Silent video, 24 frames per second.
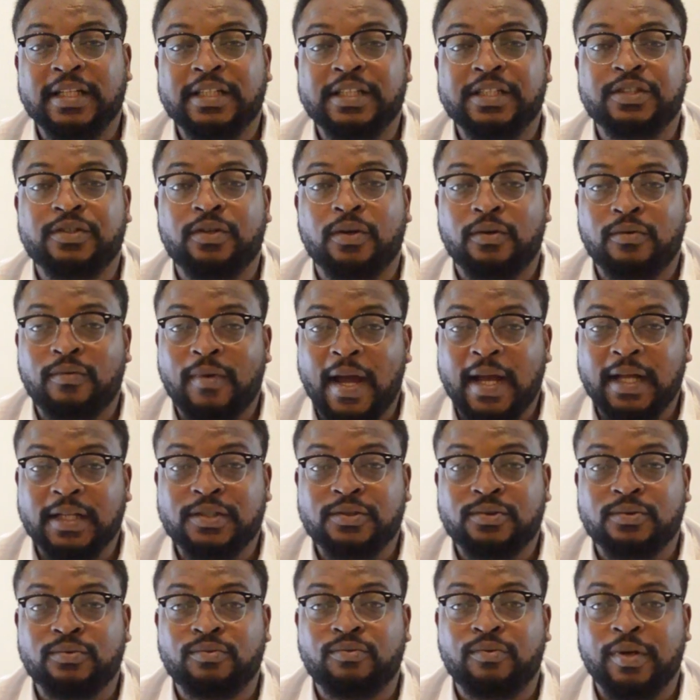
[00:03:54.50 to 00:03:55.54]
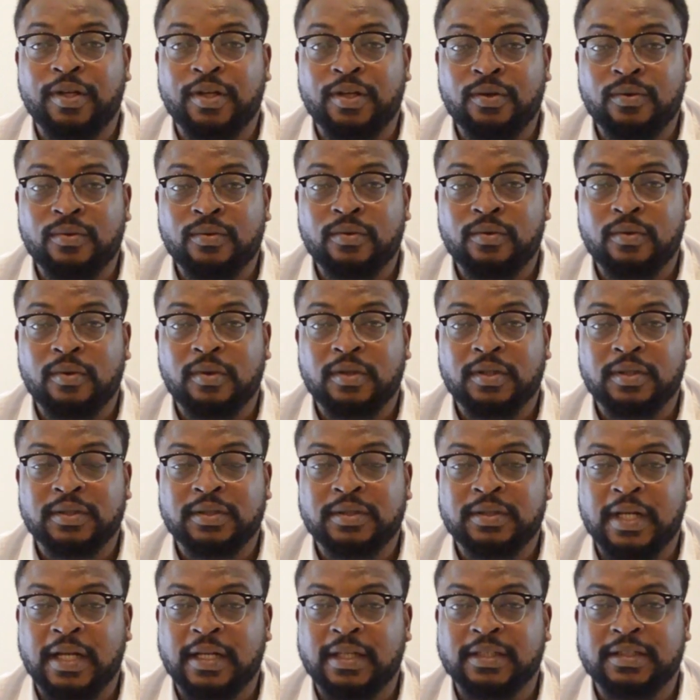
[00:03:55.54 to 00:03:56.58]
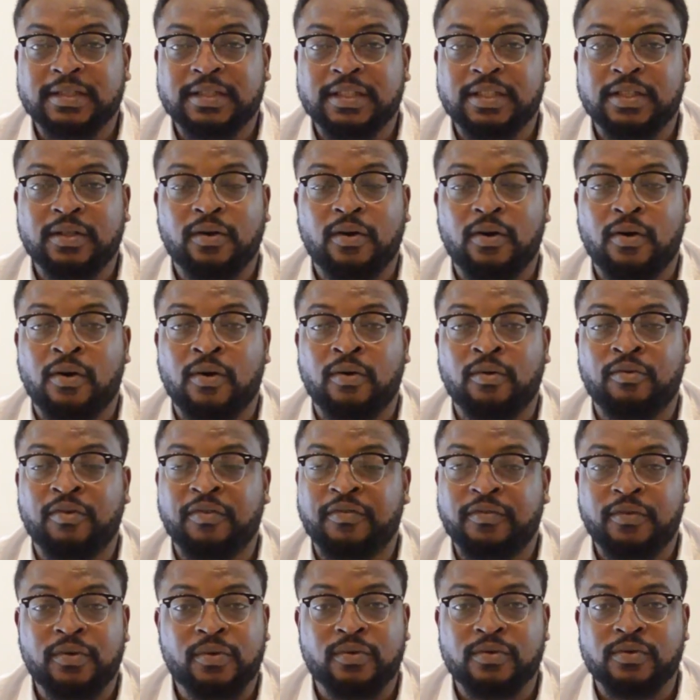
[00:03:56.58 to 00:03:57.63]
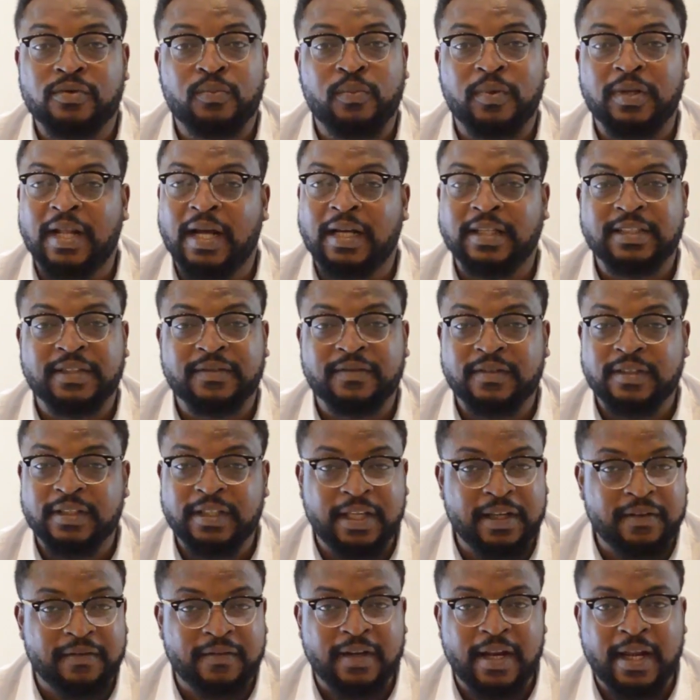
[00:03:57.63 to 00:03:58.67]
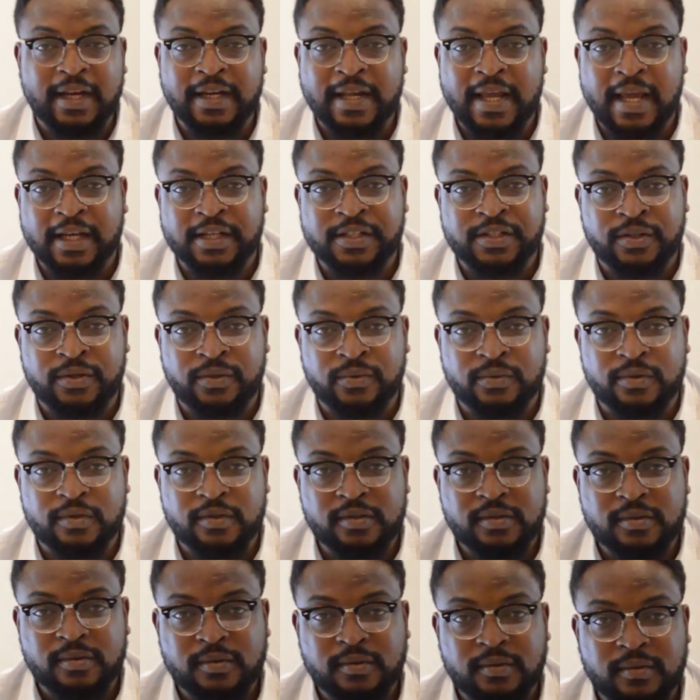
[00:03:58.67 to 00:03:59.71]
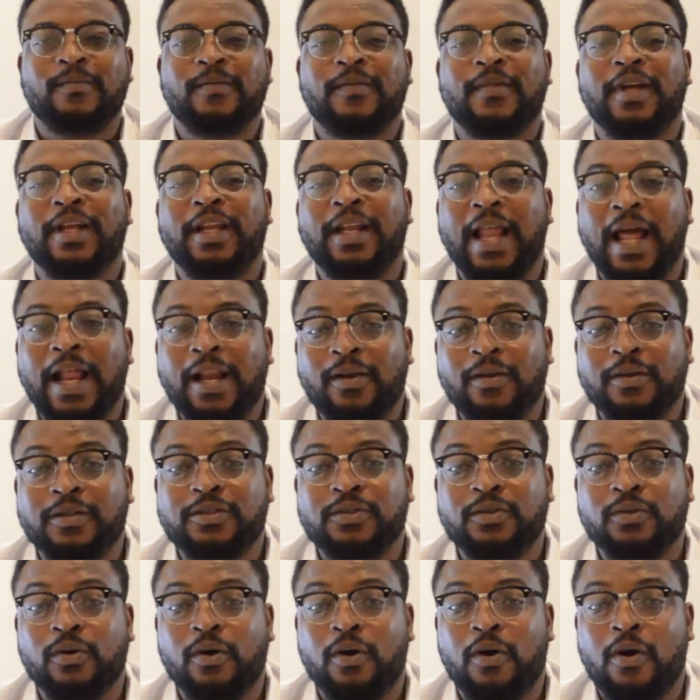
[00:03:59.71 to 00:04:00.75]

it is your right to renew tenancy or refuse without even giving any excuse. Landlords should